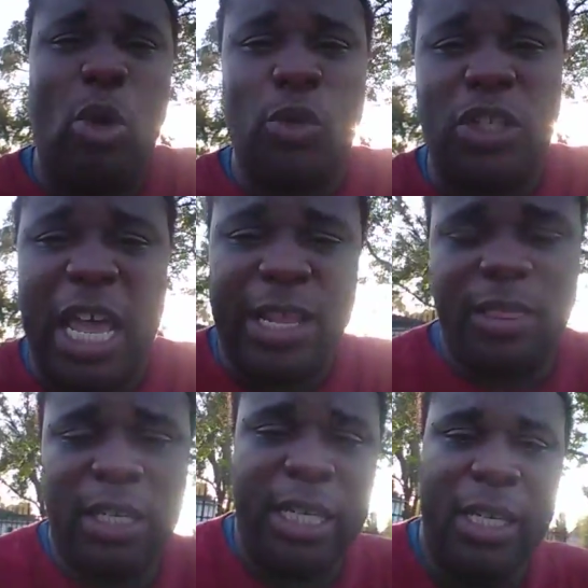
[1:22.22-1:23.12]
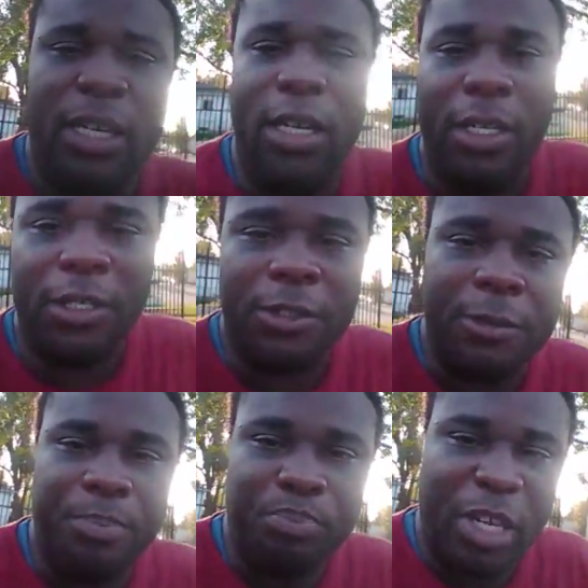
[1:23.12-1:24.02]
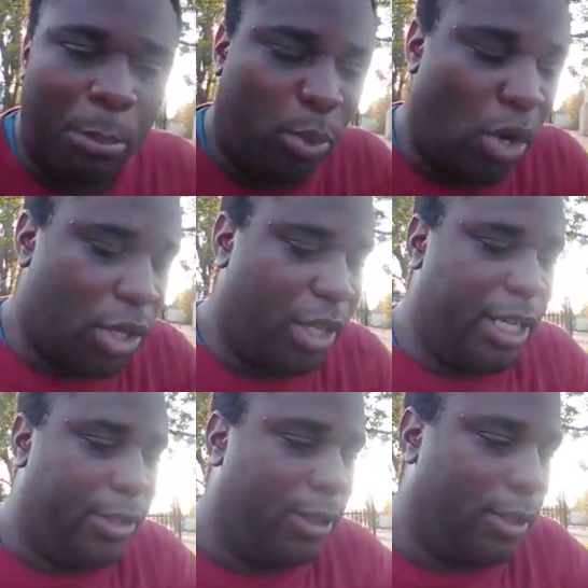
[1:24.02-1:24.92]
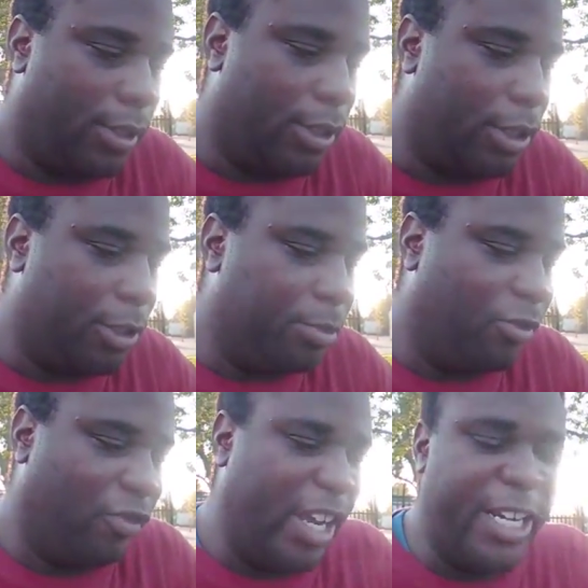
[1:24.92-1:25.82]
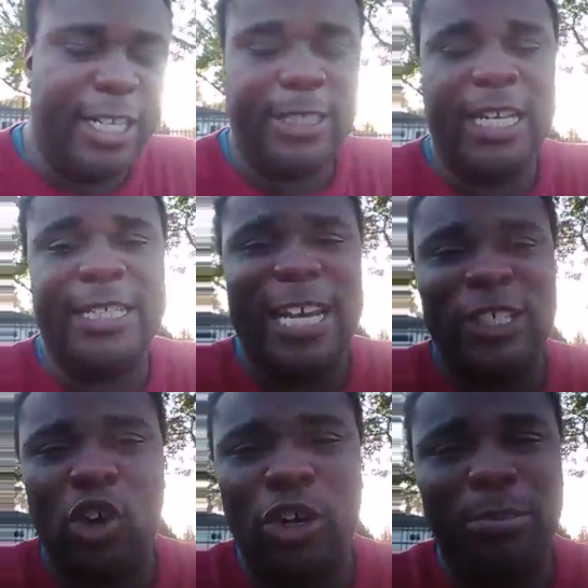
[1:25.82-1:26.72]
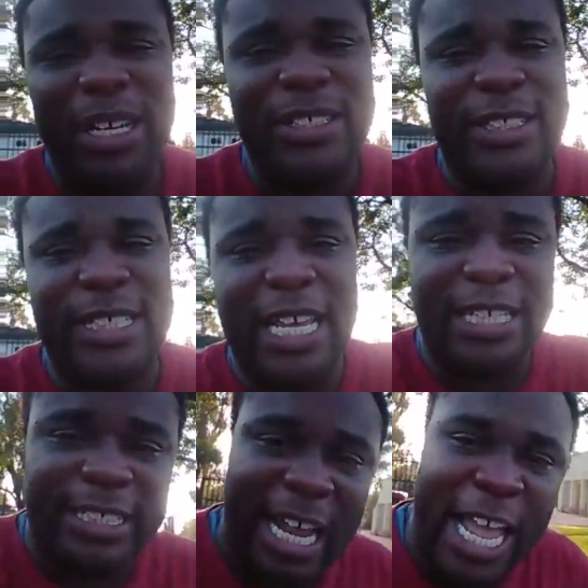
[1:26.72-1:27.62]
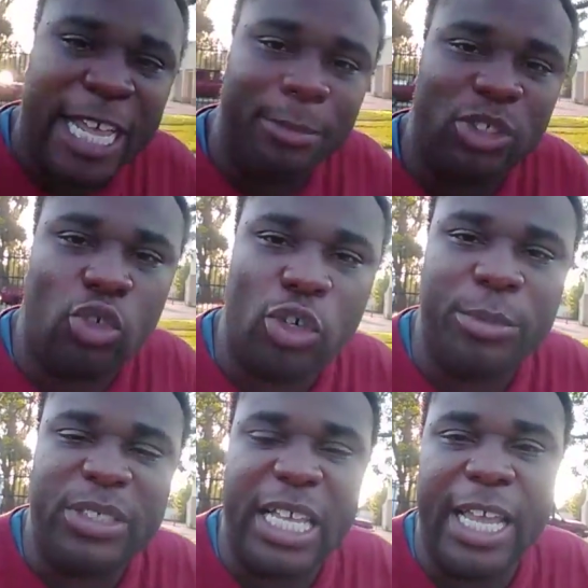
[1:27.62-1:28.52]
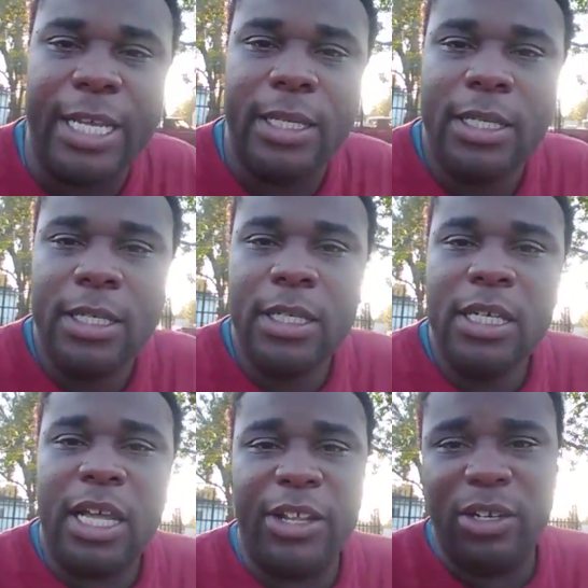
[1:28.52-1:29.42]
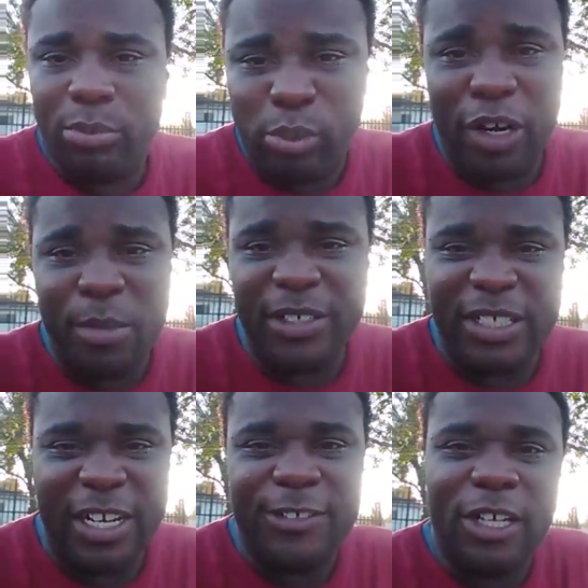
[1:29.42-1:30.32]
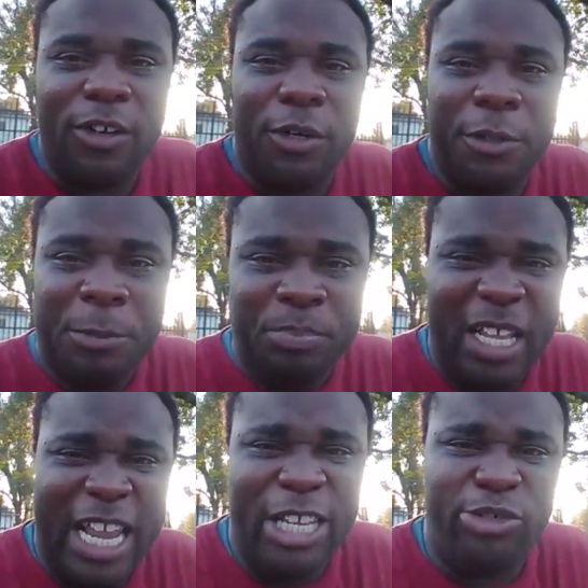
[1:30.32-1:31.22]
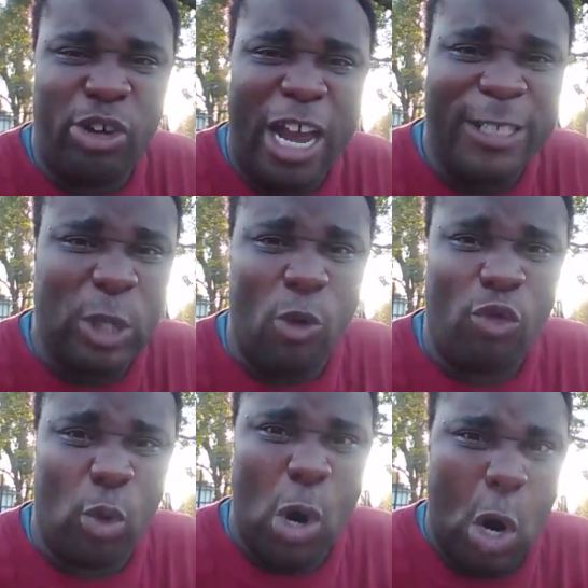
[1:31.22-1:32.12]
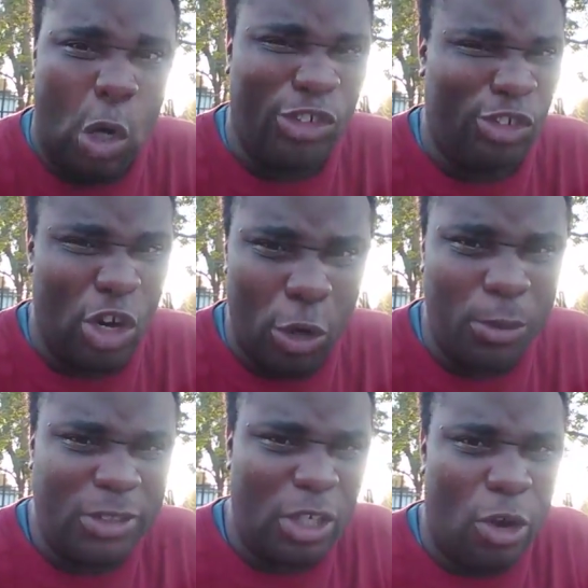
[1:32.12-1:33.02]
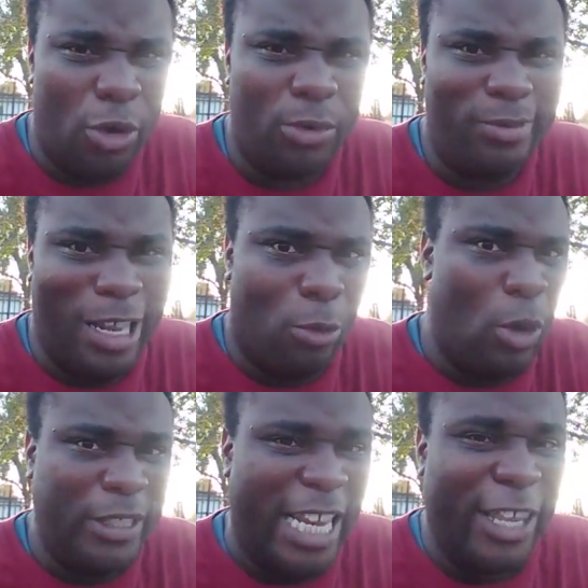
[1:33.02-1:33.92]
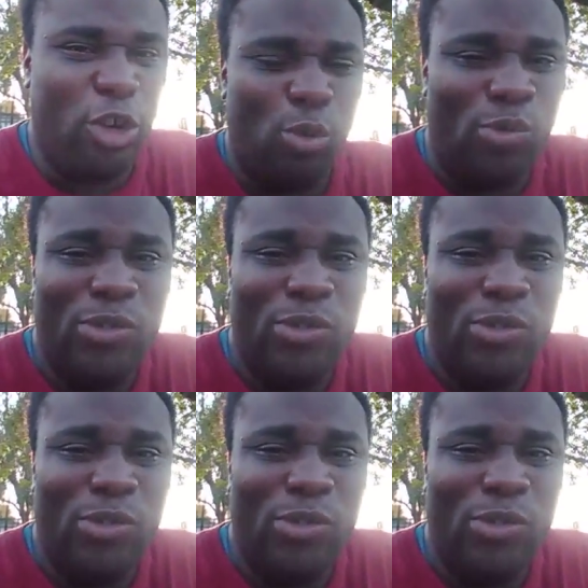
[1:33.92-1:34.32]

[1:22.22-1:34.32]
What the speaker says: most likely Brooklyn, Phoenix, and Daytona Beach a second time. You know what I'm saying? And it pretty much there's 8 tracks overall. You know, so it won't take you